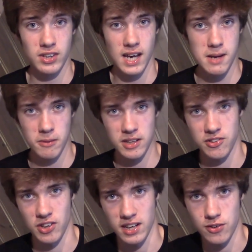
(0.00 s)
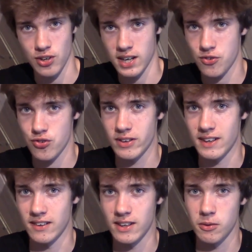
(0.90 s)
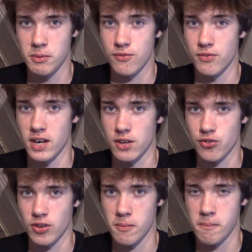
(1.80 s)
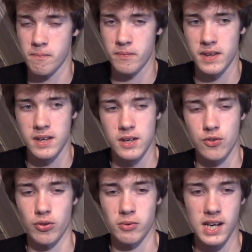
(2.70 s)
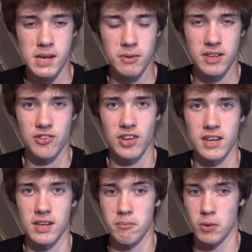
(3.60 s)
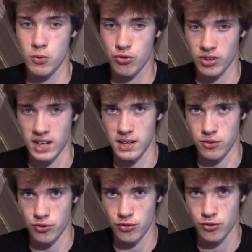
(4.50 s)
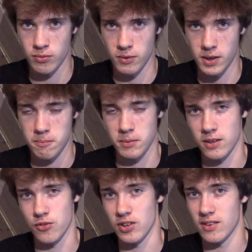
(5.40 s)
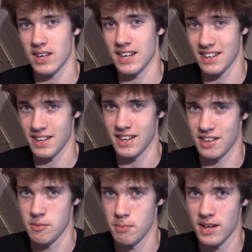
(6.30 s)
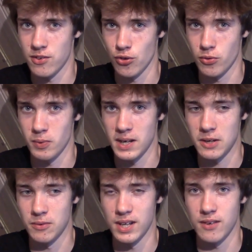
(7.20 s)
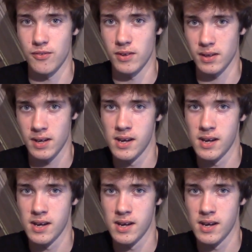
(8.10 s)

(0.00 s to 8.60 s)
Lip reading: cable internet is actually a little bit faster. So cable internet in most cases, right, because it depends on where you live and